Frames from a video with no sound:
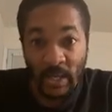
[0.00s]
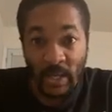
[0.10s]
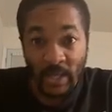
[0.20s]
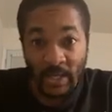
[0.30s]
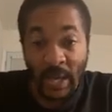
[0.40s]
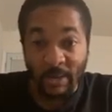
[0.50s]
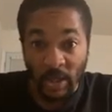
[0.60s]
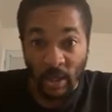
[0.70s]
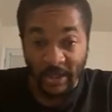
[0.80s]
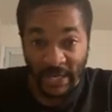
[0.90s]
That was a
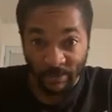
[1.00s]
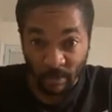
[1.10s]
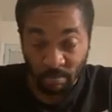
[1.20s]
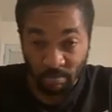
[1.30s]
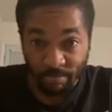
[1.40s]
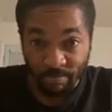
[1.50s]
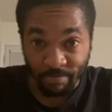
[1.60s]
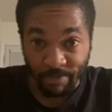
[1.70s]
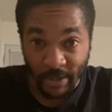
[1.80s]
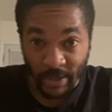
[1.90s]
long chapter,
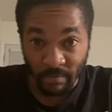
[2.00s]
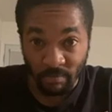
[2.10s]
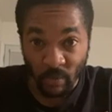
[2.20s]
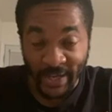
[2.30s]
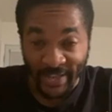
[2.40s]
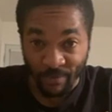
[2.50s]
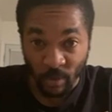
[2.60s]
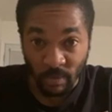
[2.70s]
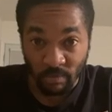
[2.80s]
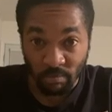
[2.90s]
but we got through
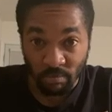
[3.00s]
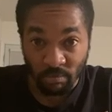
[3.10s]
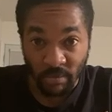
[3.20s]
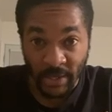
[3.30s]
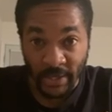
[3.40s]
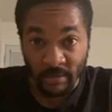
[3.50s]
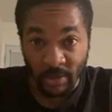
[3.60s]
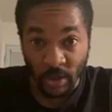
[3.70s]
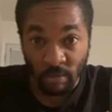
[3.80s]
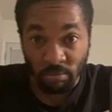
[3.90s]
it. And
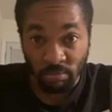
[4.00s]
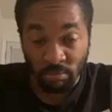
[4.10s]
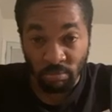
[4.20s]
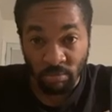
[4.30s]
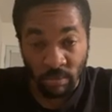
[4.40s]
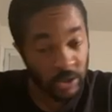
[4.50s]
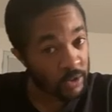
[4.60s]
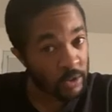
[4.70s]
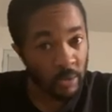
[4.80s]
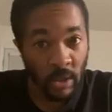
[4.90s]
so, until
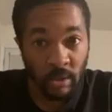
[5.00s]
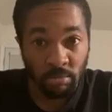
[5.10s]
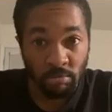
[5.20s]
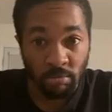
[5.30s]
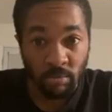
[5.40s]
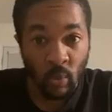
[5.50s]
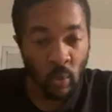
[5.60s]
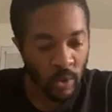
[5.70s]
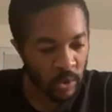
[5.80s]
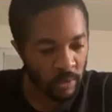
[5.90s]
tomorrow,
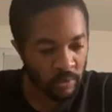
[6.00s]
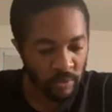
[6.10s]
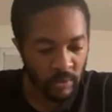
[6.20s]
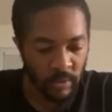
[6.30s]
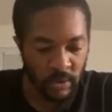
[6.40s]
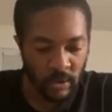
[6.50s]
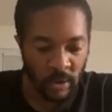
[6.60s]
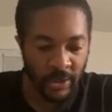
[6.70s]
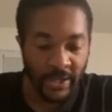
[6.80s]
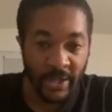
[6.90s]
we'll
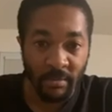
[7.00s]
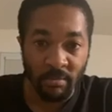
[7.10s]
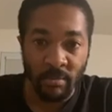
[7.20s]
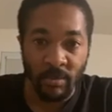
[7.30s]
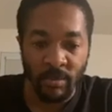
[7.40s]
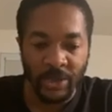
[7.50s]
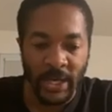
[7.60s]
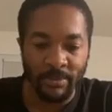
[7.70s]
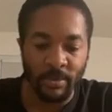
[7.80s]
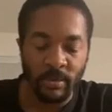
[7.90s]
start again, new
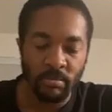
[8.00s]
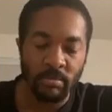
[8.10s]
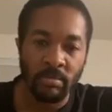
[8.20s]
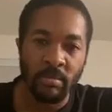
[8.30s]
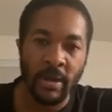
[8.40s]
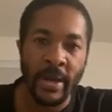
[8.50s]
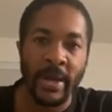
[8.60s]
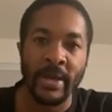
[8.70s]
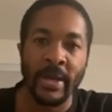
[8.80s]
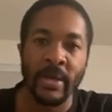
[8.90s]
chapter,
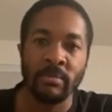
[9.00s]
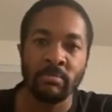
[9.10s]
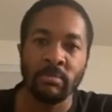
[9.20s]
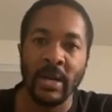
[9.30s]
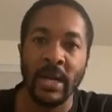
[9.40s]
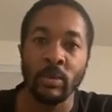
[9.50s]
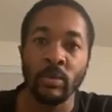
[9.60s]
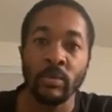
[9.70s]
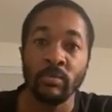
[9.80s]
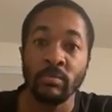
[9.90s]
and I
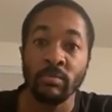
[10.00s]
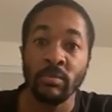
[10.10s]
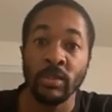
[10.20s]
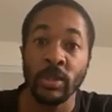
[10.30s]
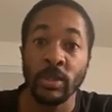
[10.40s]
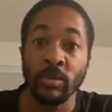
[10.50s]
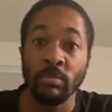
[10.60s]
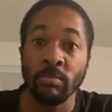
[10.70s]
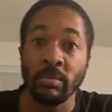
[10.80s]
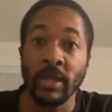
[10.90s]
will see you
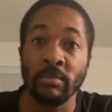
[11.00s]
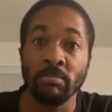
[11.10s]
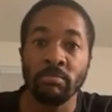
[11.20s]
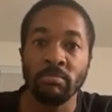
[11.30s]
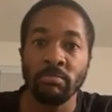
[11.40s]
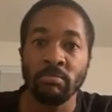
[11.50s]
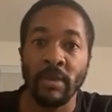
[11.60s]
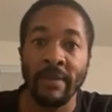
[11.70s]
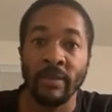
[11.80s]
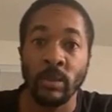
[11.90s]
then.
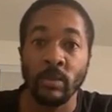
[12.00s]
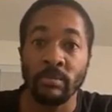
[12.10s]
Have a good one.